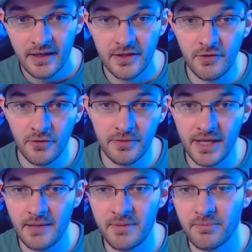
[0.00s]
You will
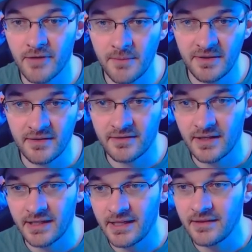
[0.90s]
then be prompted to
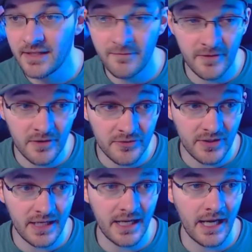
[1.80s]
select the
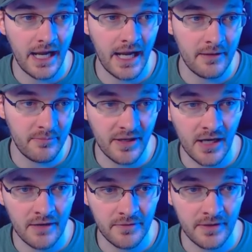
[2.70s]
difficulty and be
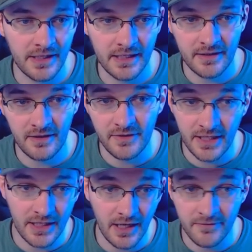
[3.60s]
offered an
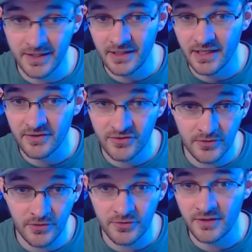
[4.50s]
activity of any kind of
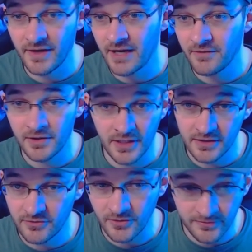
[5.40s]
skills you have
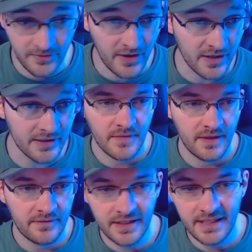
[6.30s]
unlocked so far.
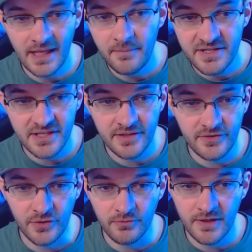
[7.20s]
Setting a mission
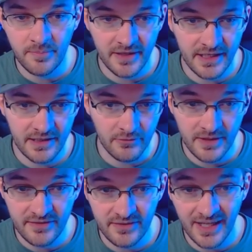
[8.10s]
to replay
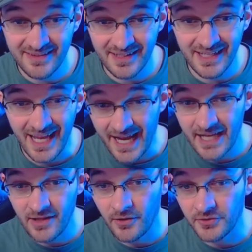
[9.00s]
resets it
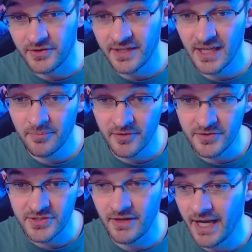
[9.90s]
and also
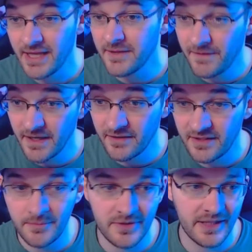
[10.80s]
teleports you and the fire
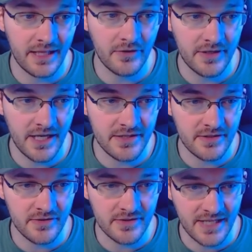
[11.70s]
team to that
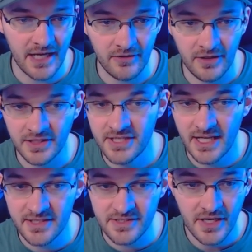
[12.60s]
location to tackle on the
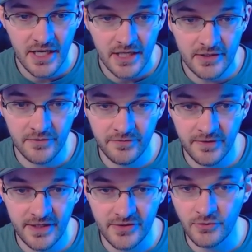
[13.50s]
challenges. You're
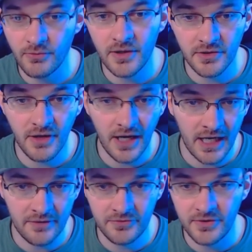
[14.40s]
free to wander
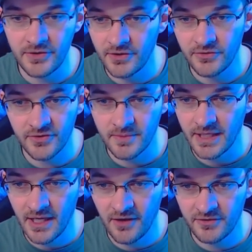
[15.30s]
off to do
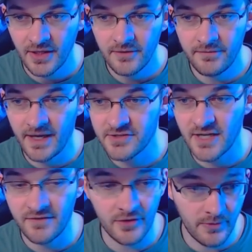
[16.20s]
something else, fast
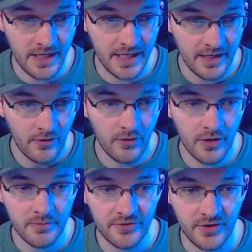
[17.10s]
shuffle away,
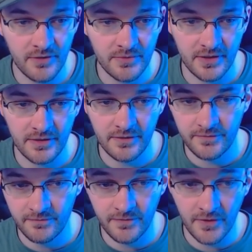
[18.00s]
or resume to the
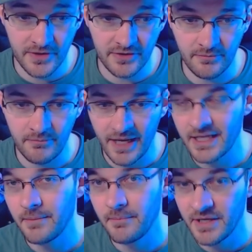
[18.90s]
furthest
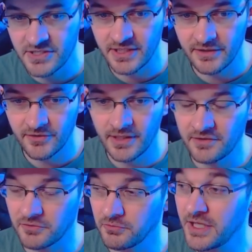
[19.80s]
main mission. So this
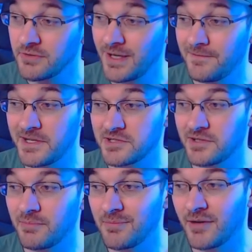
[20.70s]
is a really great feature
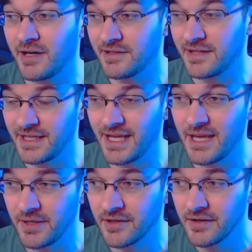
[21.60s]
to be brought into the
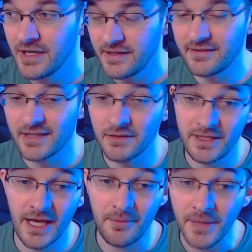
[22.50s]
game here. This is going to
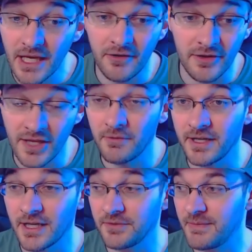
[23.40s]
really help me out a lot when
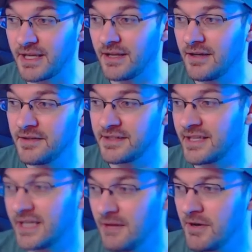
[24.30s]
it comes to making
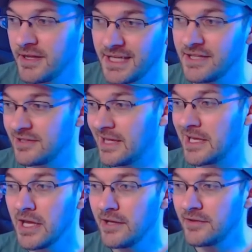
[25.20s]
context. I kind of wanted to get into
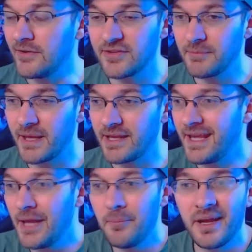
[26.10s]
like doing some like
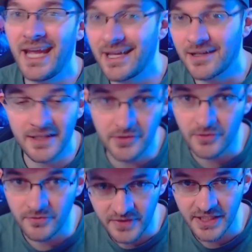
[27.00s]
campaign
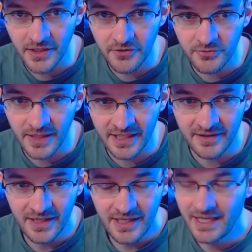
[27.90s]
analytical videos,
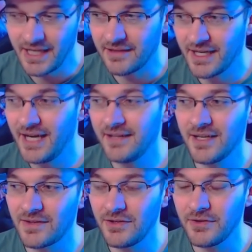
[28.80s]
right? And it's kind of
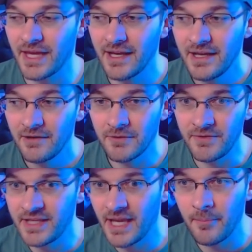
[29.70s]
tough to do that where if
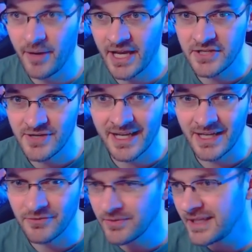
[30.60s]
you can't backtrack
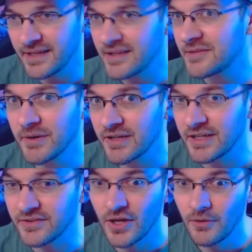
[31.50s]
and really
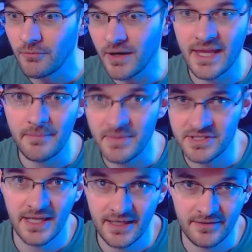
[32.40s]
experience what that
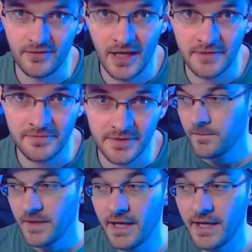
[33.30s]
mission has to offer.